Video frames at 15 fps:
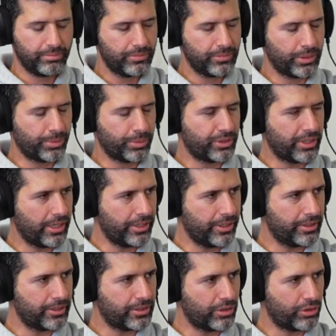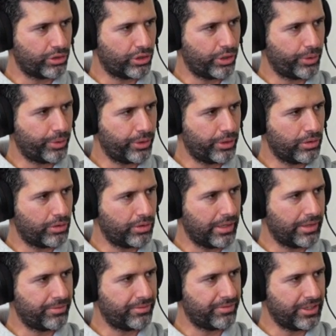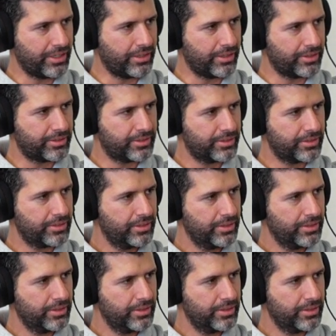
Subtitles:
simultaneous arterial and venous